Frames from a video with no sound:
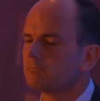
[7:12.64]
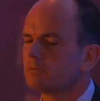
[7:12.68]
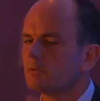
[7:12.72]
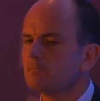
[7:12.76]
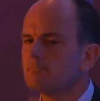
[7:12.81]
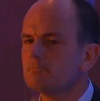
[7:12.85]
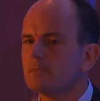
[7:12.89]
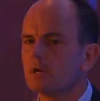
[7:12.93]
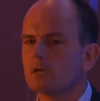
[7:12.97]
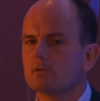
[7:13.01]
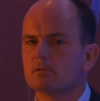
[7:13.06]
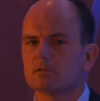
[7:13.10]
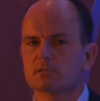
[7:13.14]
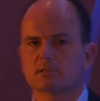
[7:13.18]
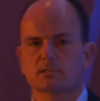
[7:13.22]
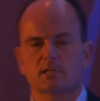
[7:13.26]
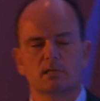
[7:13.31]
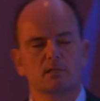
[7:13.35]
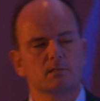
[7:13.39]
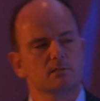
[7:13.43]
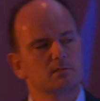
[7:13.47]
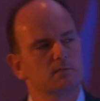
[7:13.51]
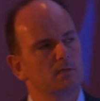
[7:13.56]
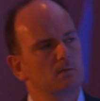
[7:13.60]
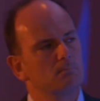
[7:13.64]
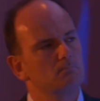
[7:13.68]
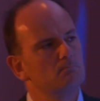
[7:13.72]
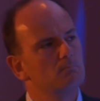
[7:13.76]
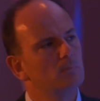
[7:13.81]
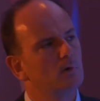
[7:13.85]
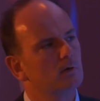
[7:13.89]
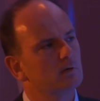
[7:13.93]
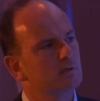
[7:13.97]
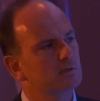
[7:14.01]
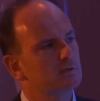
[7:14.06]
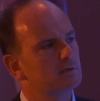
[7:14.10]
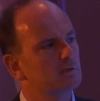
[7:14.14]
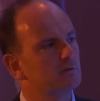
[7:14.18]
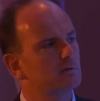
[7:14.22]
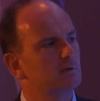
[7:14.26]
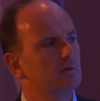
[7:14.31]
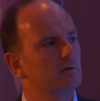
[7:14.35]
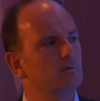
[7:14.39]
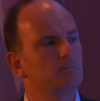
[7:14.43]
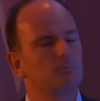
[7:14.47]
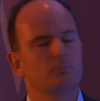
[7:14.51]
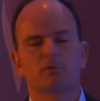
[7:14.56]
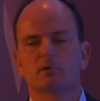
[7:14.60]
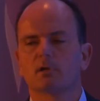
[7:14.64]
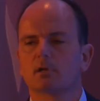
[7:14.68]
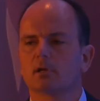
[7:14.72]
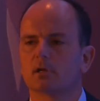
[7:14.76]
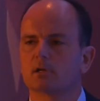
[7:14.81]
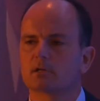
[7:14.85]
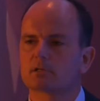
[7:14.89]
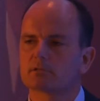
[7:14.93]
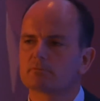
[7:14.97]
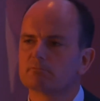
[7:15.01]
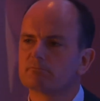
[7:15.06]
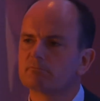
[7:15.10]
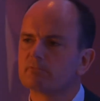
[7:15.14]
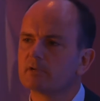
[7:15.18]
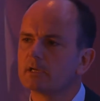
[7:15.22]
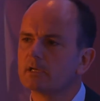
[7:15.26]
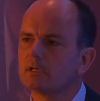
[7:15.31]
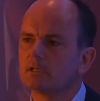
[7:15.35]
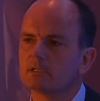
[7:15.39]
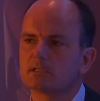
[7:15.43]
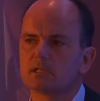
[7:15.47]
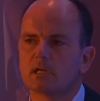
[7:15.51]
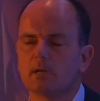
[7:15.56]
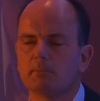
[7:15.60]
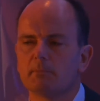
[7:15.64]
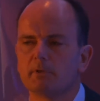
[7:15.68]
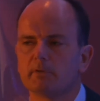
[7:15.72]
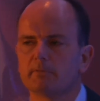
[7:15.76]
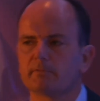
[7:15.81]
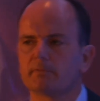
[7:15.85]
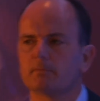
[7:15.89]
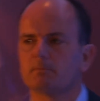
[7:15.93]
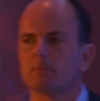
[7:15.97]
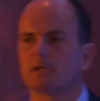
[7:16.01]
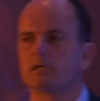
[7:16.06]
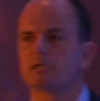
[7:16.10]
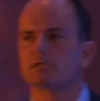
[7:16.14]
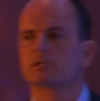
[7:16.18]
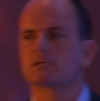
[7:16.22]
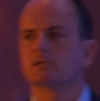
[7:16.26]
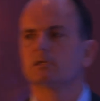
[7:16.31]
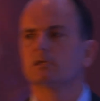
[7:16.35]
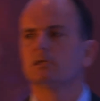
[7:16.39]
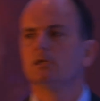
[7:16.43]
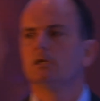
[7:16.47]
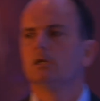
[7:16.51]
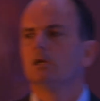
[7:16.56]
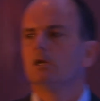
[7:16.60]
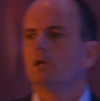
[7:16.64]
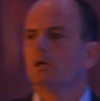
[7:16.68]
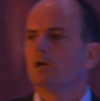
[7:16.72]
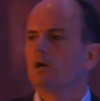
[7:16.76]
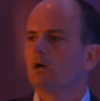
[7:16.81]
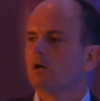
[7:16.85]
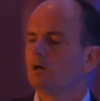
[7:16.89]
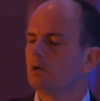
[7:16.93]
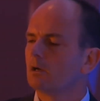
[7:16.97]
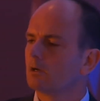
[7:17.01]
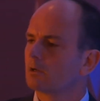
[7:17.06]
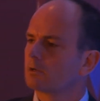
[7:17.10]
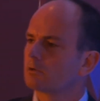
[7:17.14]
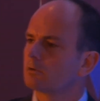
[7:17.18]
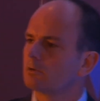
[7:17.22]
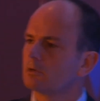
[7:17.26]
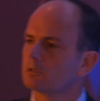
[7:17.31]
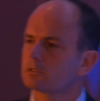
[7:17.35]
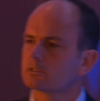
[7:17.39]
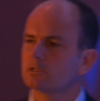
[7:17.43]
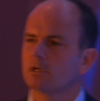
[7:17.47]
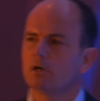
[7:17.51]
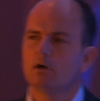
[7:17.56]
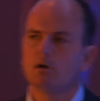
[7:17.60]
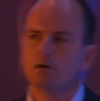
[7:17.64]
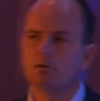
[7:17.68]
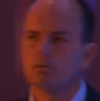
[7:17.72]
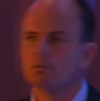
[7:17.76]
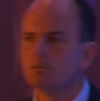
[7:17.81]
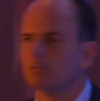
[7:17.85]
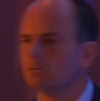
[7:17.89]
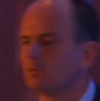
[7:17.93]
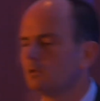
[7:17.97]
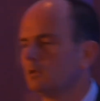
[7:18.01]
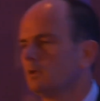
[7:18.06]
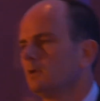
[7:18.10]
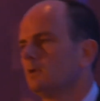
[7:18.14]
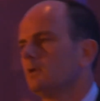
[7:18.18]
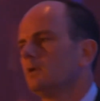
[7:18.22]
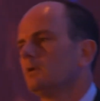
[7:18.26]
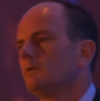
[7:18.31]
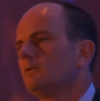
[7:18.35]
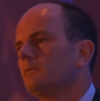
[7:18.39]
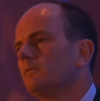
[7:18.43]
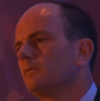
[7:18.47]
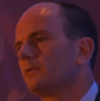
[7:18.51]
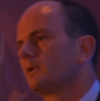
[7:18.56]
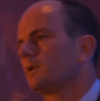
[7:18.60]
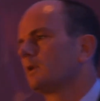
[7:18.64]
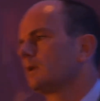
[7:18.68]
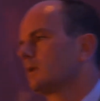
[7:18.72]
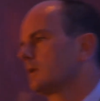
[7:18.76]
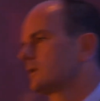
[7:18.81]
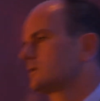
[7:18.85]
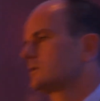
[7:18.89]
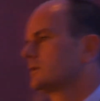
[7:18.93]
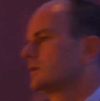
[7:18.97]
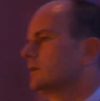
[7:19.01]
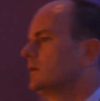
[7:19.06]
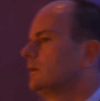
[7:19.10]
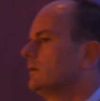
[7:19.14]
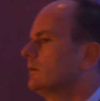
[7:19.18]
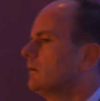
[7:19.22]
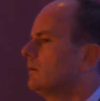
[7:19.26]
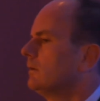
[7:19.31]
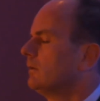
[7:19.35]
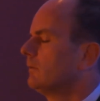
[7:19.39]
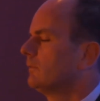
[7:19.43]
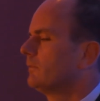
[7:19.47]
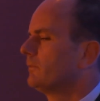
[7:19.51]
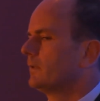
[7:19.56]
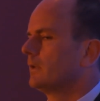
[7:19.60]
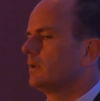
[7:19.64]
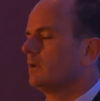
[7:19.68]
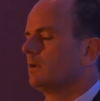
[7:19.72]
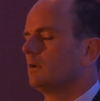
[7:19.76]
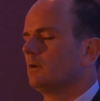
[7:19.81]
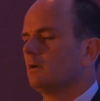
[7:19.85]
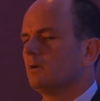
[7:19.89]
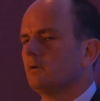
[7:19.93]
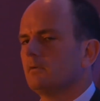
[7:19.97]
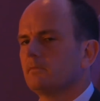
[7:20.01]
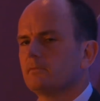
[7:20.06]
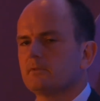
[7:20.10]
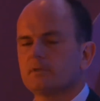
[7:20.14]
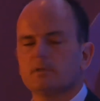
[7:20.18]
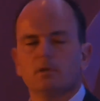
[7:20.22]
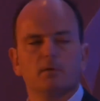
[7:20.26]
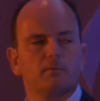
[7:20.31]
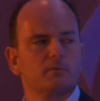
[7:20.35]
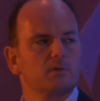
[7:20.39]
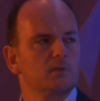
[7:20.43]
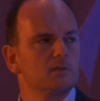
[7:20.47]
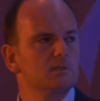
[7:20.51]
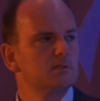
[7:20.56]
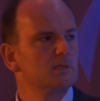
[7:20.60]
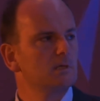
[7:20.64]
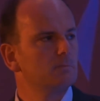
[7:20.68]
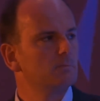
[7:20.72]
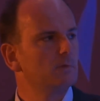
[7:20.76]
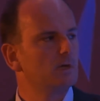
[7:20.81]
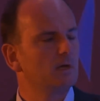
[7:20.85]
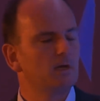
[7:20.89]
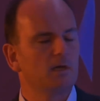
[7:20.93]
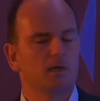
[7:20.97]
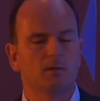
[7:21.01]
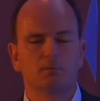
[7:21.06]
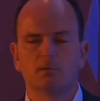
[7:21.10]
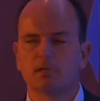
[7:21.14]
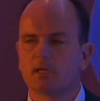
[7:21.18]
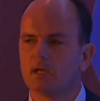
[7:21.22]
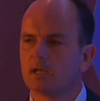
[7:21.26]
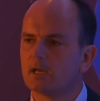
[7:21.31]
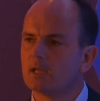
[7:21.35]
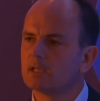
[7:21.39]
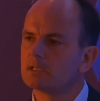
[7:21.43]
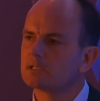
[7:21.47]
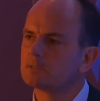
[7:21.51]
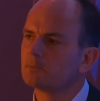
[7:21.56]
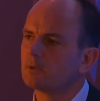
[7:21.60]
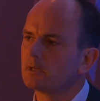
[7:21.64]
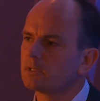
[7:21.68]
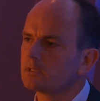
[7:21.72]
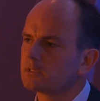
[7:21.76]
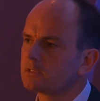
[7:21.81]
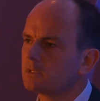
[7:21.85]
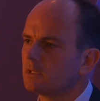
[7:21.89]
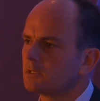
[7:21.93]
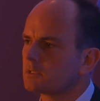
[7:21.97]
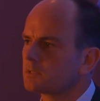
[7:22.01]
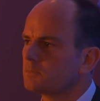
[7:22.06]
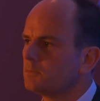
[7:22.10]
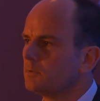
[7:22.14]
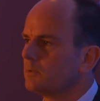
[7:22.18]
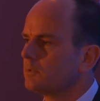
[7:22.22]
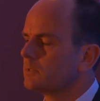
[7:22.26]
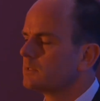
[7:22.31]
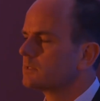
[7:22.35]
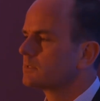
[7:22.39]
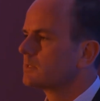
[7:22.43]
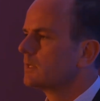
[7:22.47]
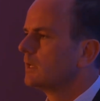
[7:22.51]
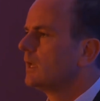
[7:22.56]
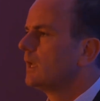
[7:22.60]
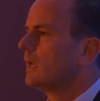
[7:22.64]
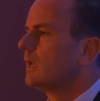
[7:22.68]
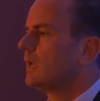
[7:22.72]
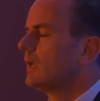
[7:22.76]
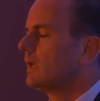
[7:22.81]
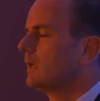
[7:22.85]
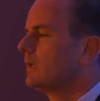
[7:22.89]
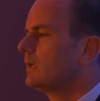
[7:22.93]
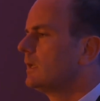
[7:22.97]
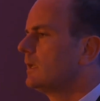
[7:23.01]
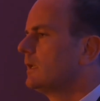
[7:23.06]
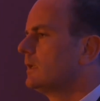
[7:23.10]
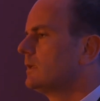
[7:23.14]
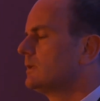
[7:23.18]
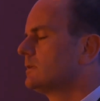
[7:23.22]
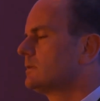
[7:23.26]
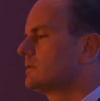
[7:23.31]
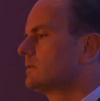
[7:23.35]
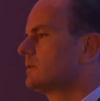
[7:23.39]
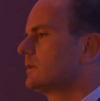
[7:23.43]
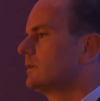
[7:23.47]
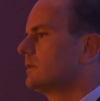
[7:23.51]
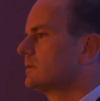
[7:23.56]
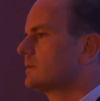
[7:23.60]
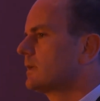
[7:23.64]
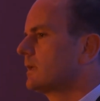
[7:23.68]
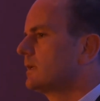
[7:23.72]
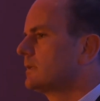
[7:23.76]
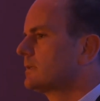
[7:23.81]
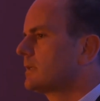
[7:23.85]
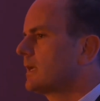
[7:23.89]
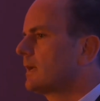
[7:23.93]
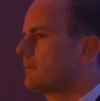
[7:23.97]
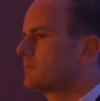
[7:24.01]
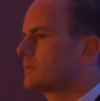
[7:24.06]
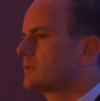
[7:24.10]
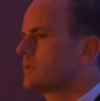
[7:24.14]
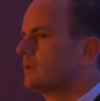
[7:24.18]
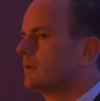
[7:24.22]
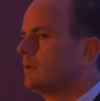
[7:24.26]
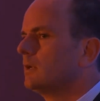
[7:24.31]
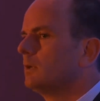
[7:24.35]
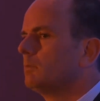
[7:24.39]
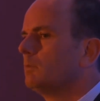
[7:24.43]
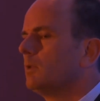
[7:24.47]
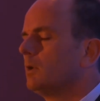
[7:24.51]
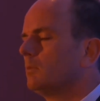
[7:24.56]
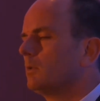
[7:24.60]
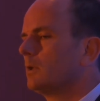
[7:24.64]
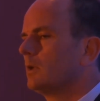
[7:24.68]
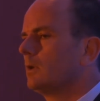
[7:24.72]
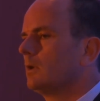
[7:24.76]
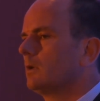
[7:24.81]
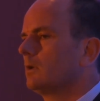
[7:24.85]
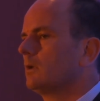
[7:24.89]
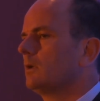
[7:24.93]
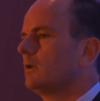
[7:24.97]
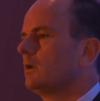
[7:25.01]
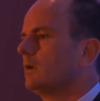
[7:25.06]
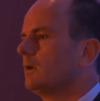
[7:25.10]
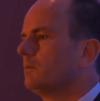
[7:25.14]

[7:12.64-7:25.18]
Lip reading: remote sensing, monitoring of products, real-time information across a whole variety of consumer and enterprise touch points is absolutely what we're